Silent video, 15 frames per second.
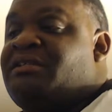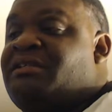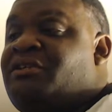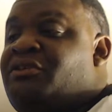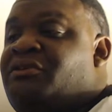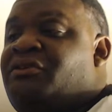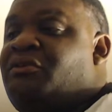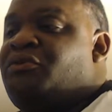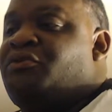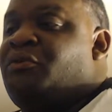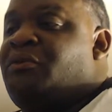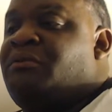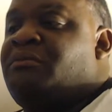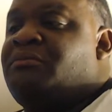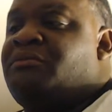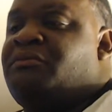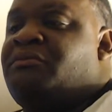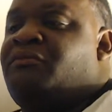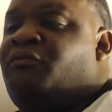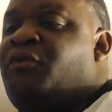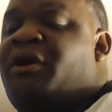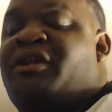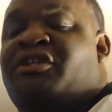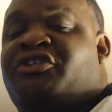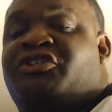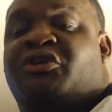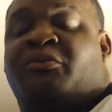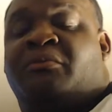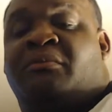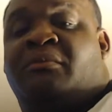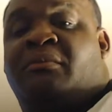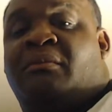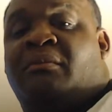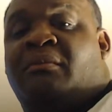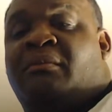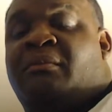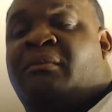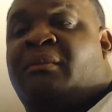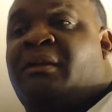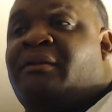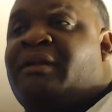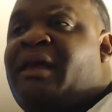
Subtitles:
the usual run and shoot. They